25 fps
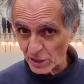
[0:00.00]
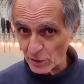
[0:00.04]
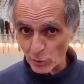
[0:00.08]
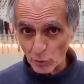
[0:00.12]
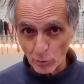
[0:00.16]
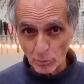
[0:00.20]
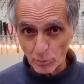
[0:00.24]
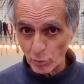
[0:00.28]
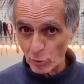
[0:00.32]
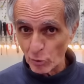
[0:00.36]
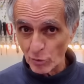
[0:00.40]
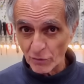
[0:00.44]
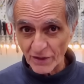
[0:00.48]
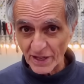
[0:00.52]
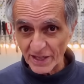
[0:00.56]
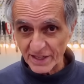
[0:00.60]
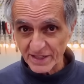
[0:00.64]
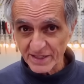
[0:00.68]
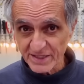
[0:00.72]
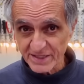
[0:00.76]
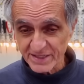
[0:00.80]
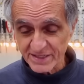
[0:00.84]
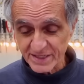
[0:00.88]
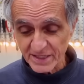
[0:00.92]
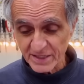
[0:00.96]
They don't blow that
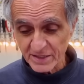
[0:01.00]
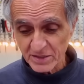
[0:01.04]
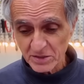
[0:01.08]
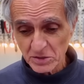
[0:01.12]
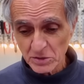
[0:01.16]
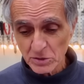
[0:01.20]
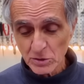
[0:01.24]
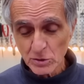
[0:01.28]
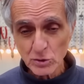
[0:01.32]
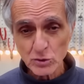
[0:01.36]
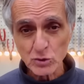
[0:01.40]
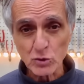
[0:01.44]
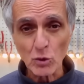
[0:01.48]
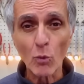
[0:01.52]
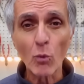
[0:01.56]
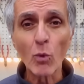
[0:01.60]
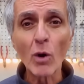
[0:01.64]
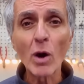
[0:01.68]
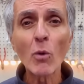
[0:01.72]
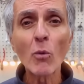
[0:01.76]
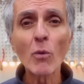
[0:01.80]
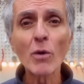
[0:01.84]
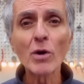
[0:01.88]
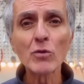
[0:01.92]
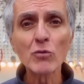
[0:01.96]
easy. So
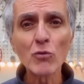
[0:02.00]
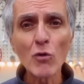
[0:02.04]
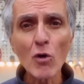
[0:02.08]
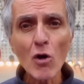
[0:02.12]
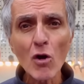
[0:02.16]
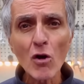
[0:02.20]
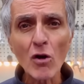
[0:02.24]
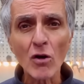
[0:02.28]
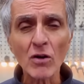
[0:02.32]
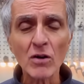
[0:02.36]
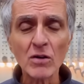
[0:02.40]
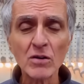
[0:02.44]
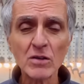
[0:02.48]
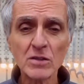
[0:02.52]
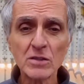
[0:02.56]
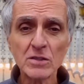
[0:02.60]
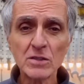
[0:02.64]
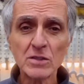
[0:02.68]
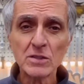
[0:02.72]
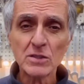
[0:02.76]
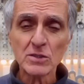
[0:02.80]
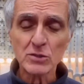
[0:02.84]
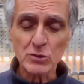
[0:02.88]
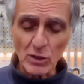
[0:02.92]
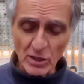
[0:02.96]
what went wrong?
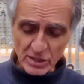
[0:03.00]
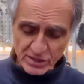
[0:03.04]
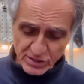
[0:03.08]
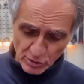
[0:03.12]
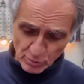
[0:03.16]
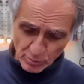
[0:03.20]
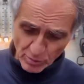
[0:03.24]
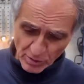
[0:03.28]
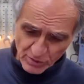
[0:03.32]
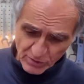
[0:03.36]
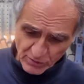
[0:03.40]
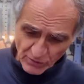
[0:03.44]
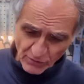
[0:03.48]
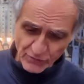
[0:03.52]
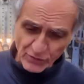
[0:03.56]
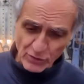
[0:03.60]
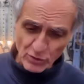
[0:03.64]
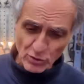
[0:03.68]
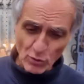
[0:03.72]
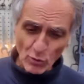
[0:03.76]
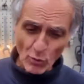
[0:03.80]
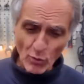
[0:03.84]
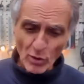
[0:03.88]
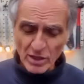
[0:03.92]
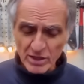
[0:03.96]
So I said to myself, you
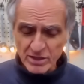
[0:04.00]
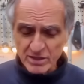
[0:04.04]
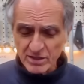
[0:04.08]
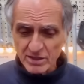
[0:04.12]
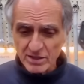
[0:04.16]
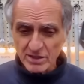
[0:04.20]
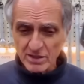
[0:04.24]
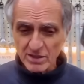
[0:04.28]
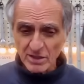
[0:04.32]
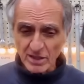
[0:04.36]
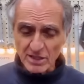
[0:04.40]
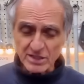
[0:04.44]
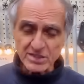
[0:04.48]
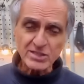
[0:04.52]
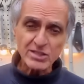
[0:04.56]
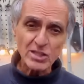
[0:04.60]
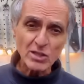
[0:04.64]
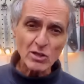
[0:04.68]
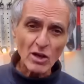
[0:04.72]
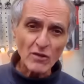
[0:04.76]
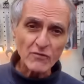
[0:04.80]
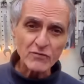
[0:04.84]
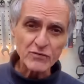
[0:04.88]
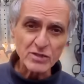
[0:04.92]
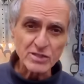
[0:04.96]
know what? Let's
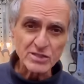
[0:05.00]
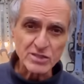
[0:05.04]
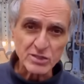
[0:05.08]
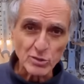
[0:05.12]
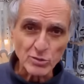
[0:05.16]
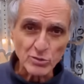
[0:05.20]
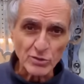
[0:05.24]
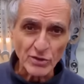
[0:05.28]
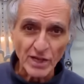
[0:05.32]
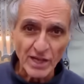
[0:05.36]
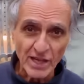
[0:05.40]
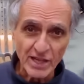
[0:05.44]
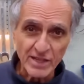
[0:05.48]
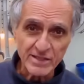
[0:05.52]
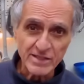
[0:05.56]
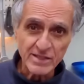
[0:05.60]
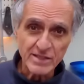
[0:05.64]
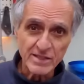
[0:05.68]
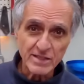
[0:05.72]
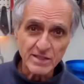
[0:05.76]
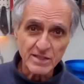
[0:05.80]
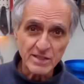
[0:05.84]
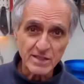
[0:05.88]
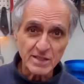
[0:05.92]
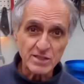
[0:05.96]
take off the cylinder head
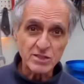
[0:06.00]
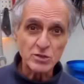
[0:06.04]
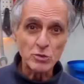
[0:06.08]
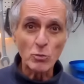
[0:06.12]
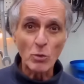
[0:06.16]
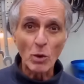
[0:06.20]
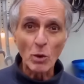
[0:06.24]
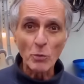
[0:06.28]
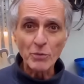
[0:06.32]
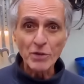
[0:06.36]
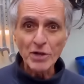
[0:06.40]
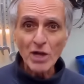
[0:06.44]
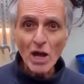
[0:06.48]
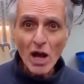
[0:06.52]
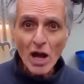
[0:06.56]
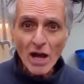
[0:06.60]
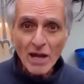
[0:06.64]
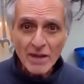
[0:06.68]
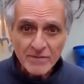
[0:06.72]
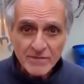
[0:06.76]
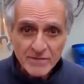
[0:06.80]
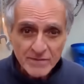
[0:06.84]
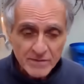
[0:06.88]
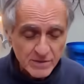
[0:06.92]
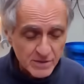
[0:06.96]
and see what we
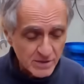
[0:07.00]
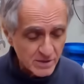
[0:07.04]
got.